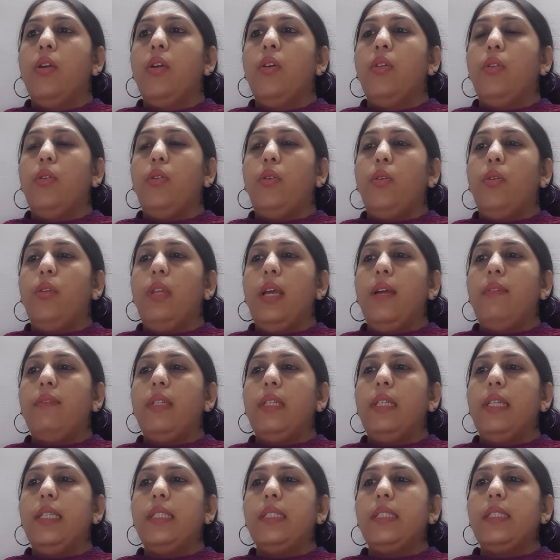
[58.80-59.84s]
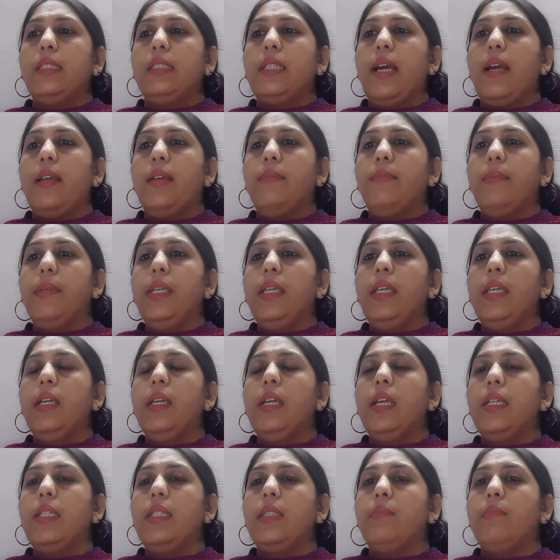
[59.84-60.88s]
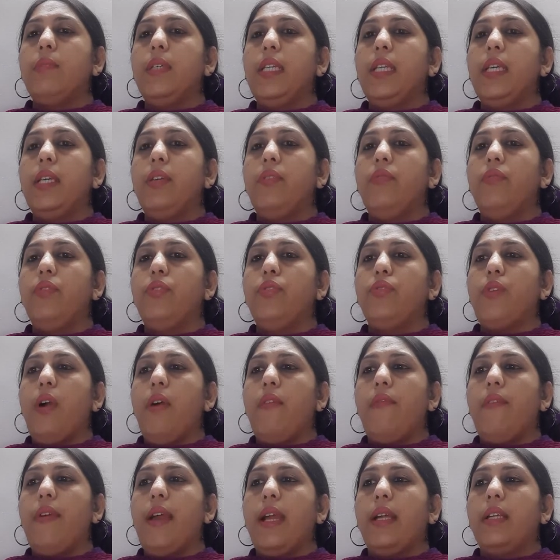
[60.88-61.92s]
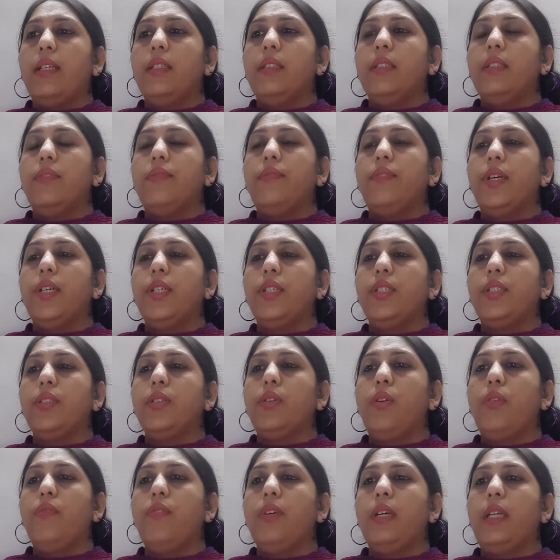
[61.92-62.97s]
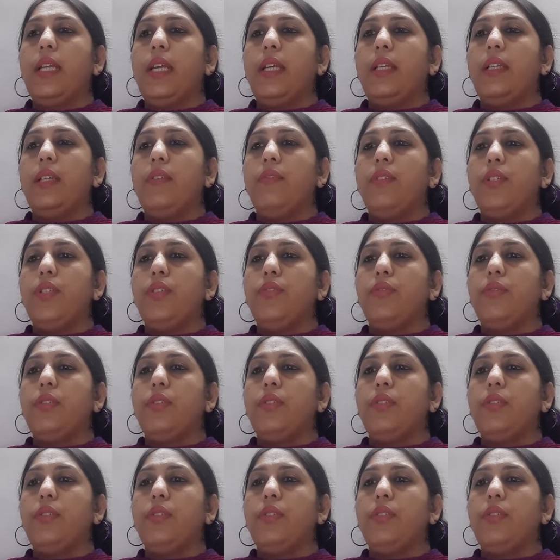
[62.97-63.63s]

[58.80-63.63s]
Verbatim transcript: Low level laser therapy is believed to affect the function of connective tissue